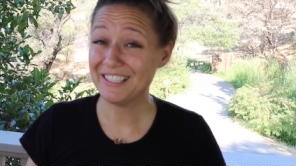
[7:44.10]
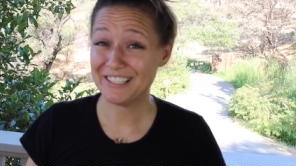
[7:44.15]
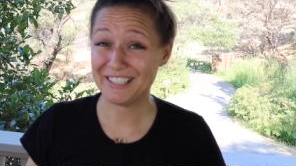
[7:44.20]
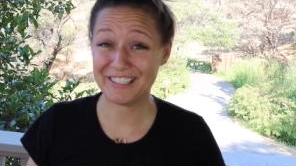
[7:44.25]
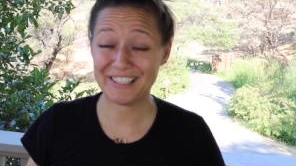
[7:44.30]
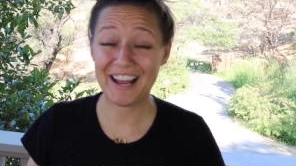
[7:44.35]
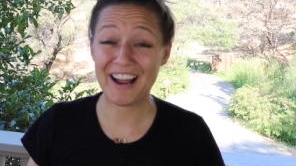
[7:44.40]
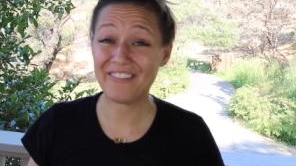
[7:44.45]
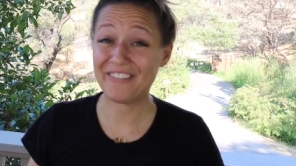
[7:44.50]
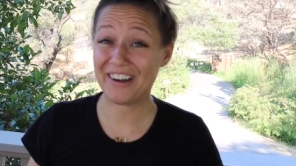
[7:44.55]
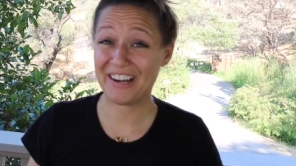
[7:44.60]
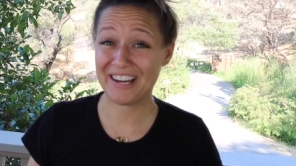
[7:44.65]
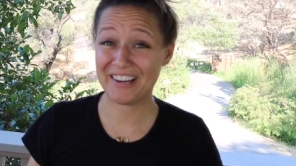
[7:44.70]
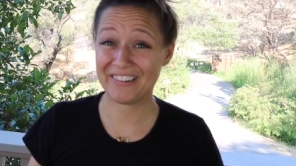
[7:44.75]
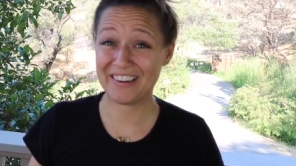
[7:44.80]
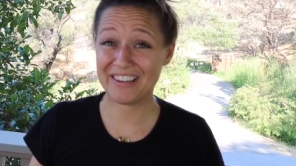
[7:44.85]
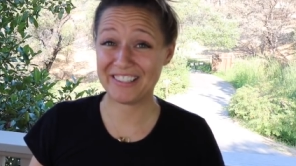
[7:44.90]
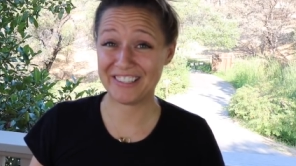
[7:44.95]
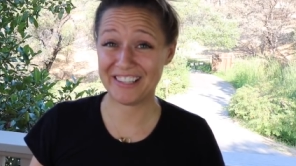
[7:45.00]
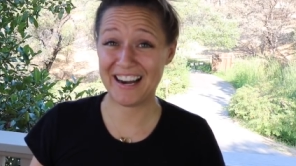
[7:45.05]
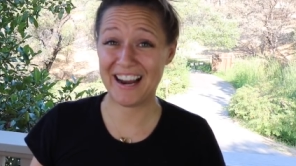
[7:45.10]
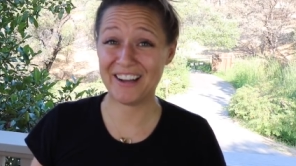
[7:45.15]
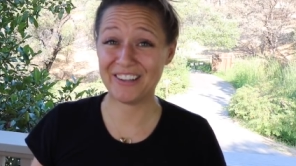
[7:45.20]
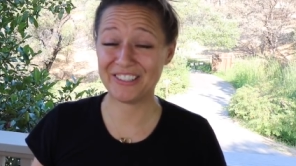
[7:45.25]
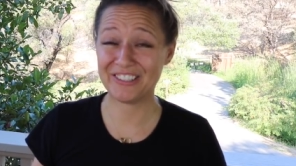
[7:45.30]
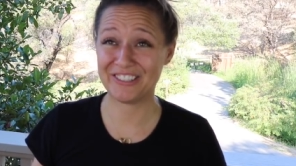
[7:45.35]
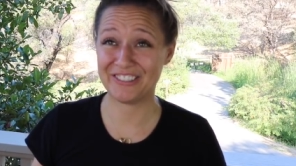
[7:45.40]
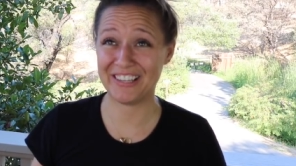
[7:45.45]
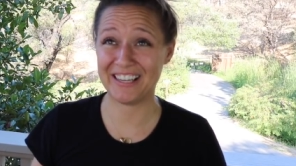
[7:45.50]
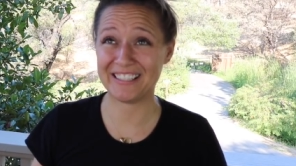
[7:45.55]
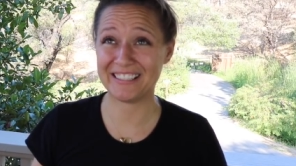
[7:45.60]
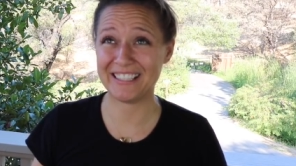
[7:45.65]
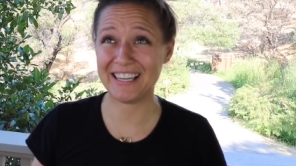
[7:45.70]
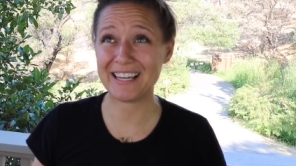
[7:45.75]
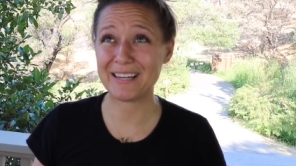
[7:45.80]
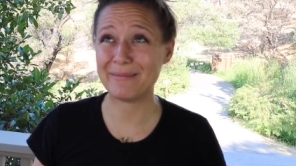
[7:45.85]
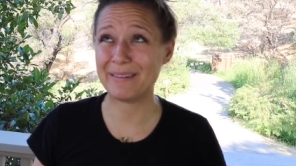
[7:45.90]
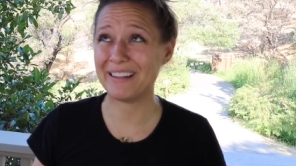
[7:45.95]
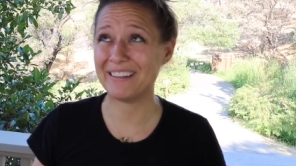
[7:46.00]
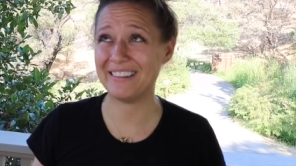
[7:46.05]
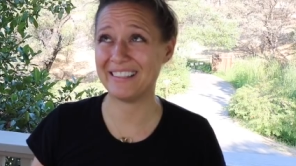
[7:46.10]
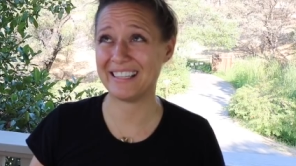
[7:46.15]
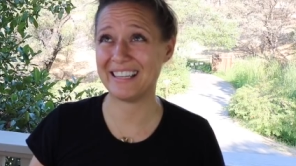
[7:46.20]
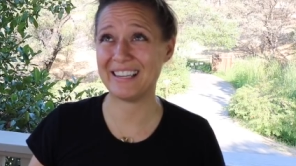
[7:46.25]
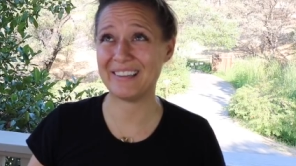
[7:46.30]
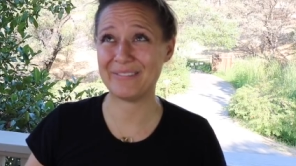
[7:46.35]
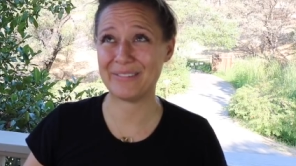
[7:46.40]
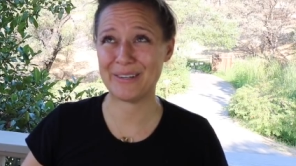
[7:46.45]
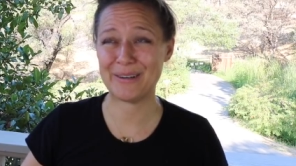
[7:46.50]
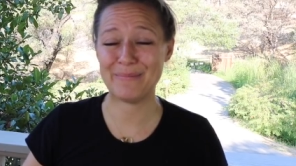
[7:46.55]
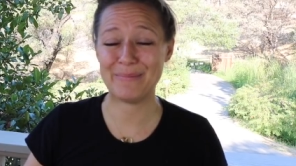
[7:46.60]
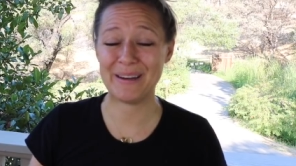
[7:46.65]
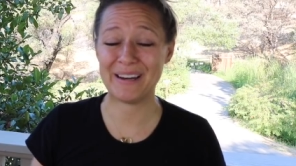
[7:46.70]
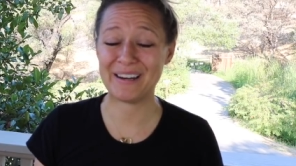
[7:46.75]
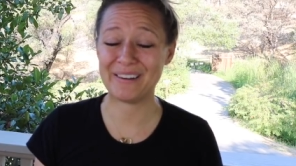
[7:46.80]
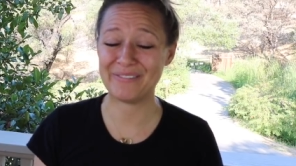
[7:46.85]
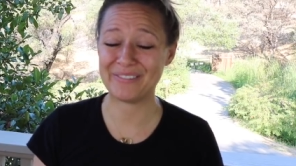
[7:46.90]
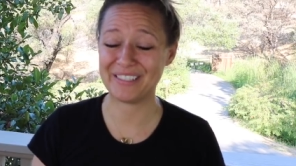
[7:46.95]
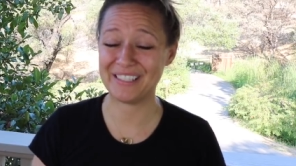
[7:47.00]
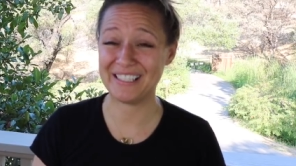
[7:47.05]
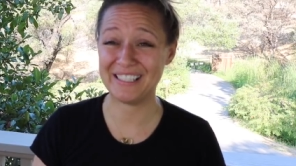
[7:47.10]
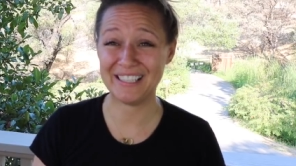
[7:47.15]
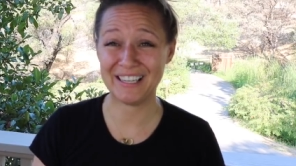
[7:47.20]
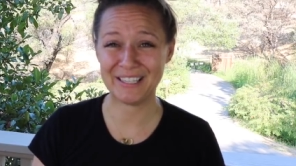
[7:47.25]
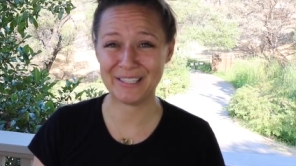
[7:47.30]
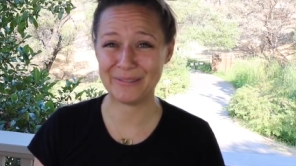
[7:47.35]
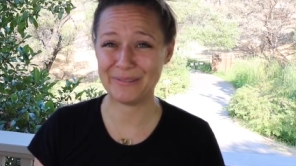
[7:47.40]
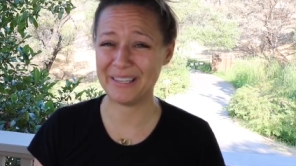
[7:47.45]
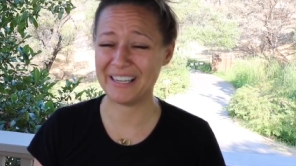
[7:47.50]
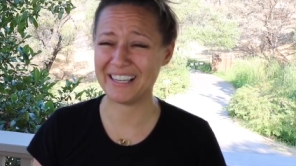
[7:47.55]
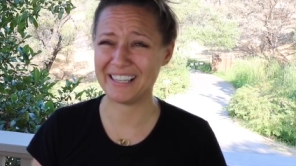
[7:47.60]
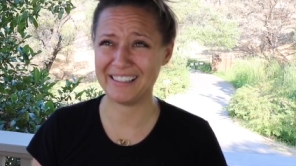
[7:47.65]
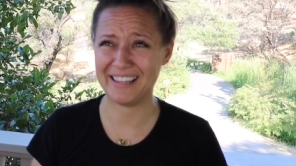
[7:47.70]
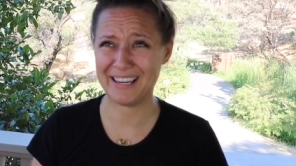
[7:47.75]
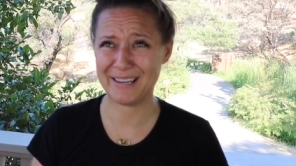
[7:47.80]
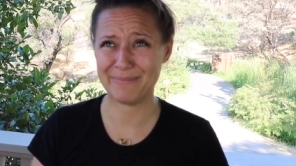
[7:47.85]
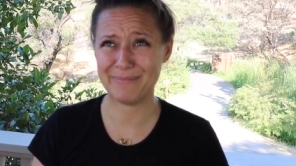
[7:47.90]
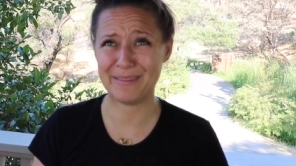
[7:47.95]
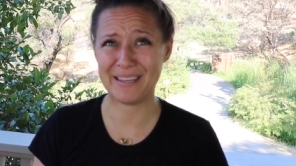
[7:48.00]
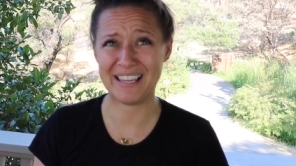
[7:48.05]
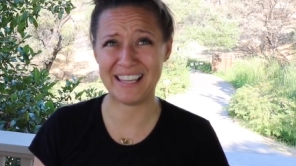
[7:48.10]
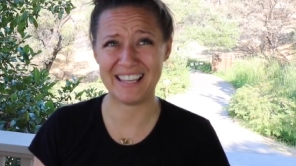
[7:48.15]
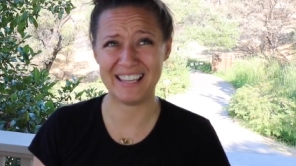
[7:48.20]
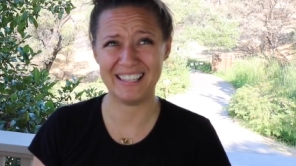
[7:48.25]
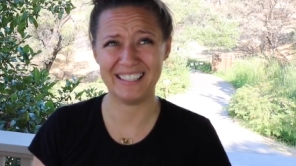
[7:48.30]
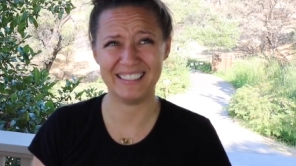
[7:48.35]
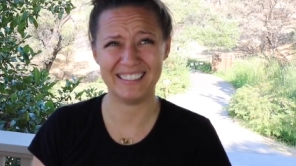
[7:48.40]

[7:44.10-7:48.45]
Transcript: you're not running around your house stressed out about looking for a pair of clean underwear like me.